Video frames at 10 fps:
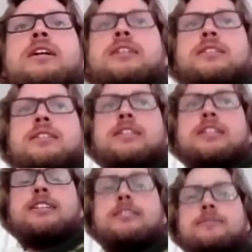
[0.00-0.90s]
and
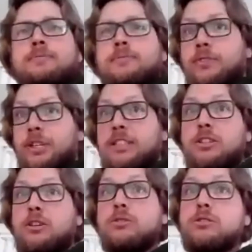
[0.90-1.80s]
things
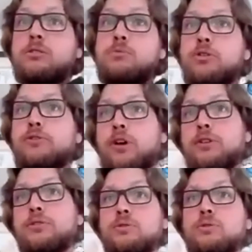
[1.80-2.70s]
are also more
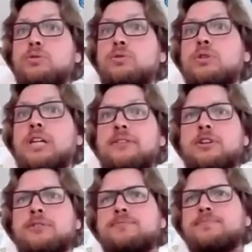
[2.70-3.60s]
fun to do
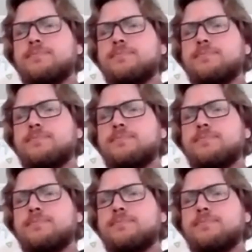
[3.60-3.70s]
together.